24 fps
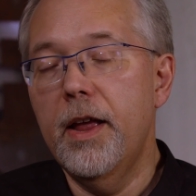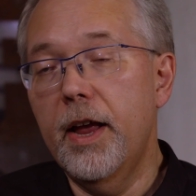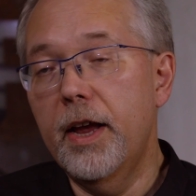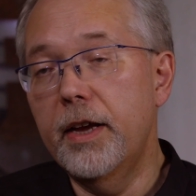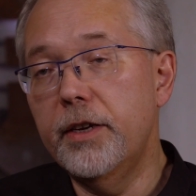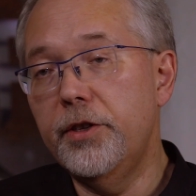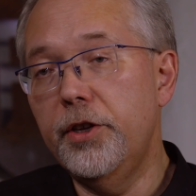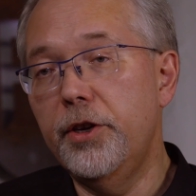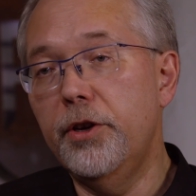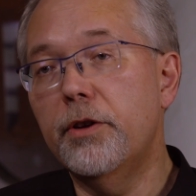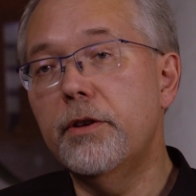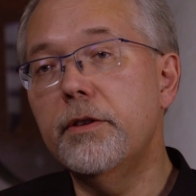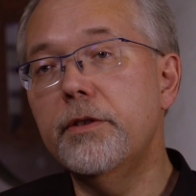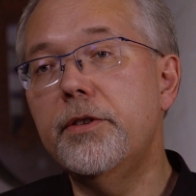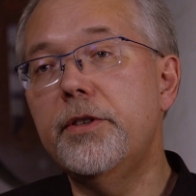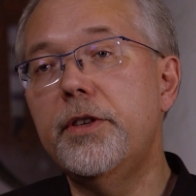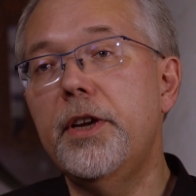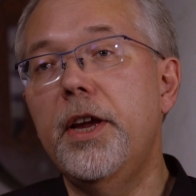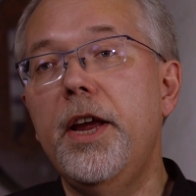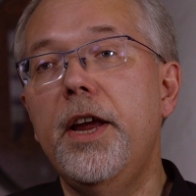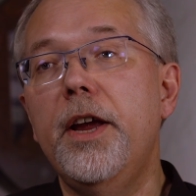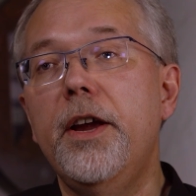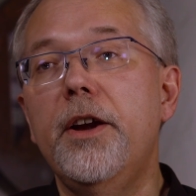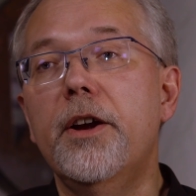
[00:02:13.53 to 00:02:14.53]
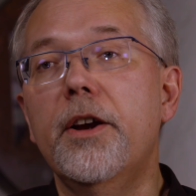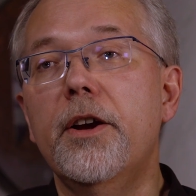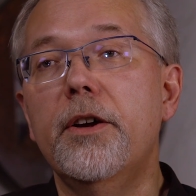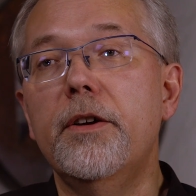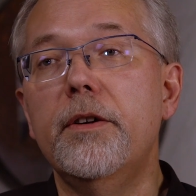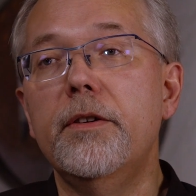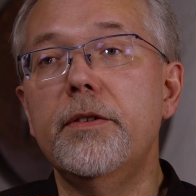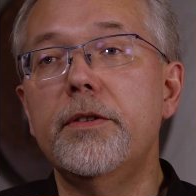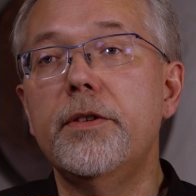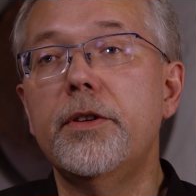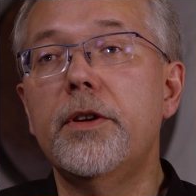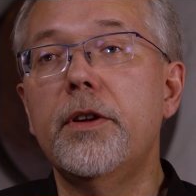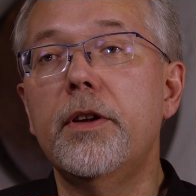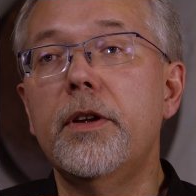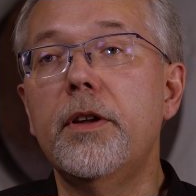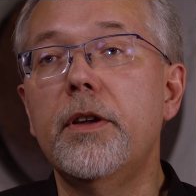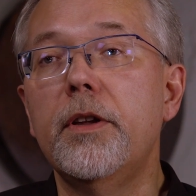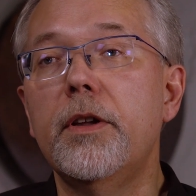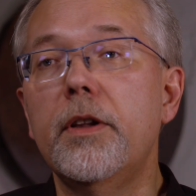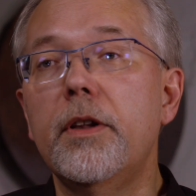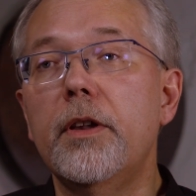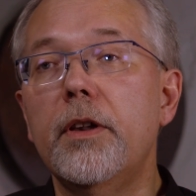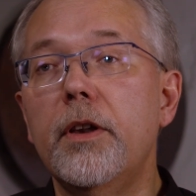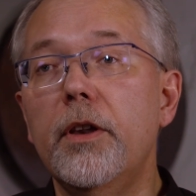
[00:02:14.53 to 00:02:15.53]
As the old saying goes,
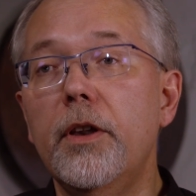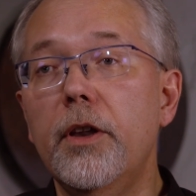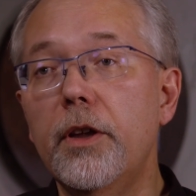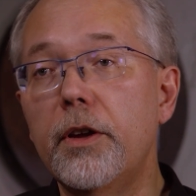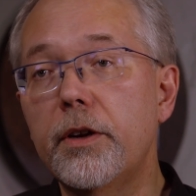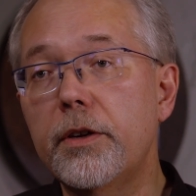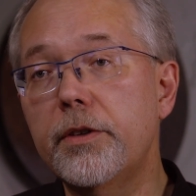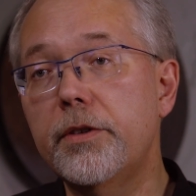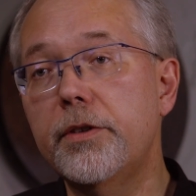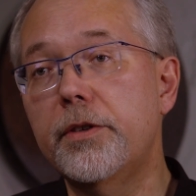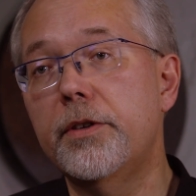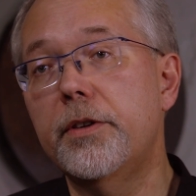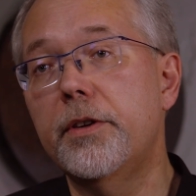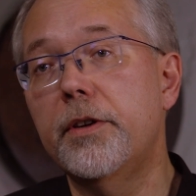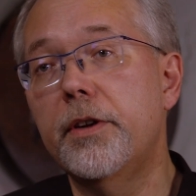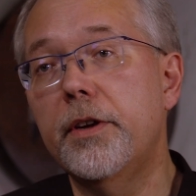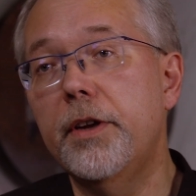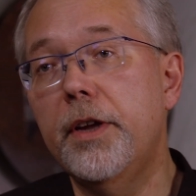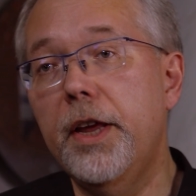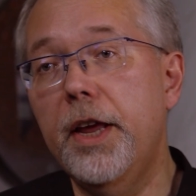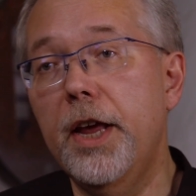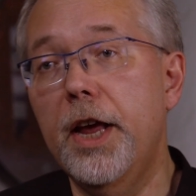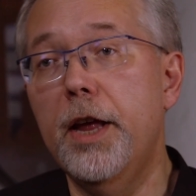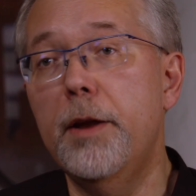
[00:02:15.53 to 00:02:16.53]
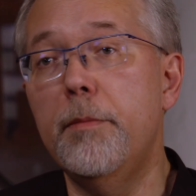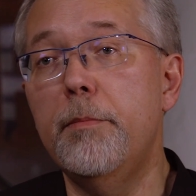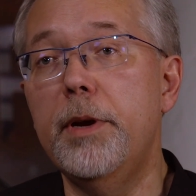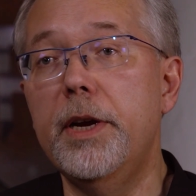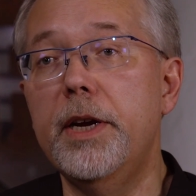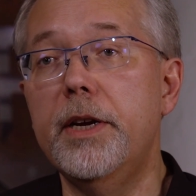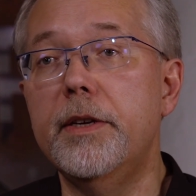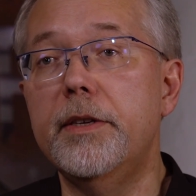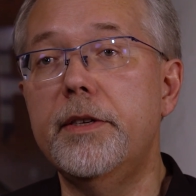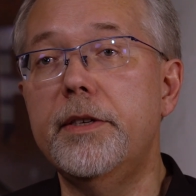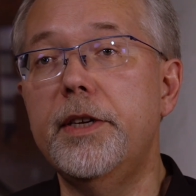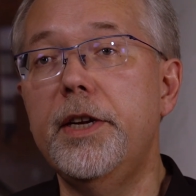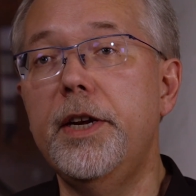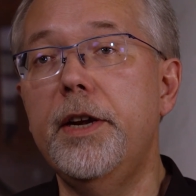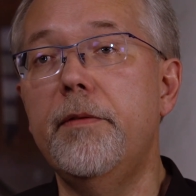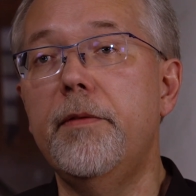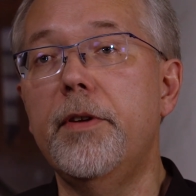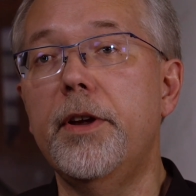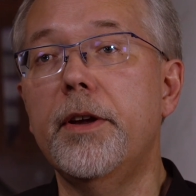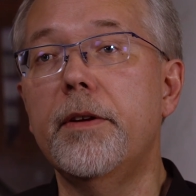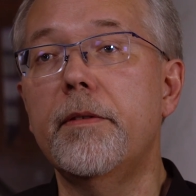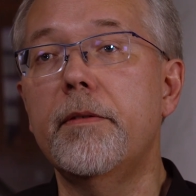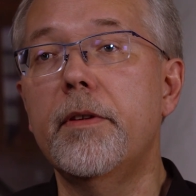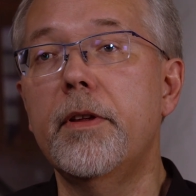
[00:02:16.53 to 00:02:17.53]
looks can be
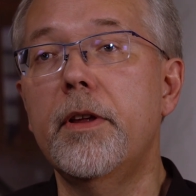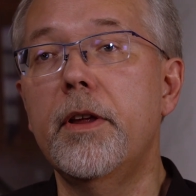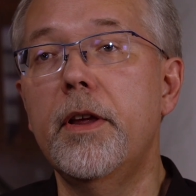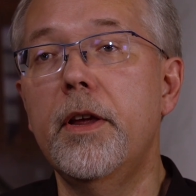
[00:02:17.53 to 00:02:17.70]
deceiving.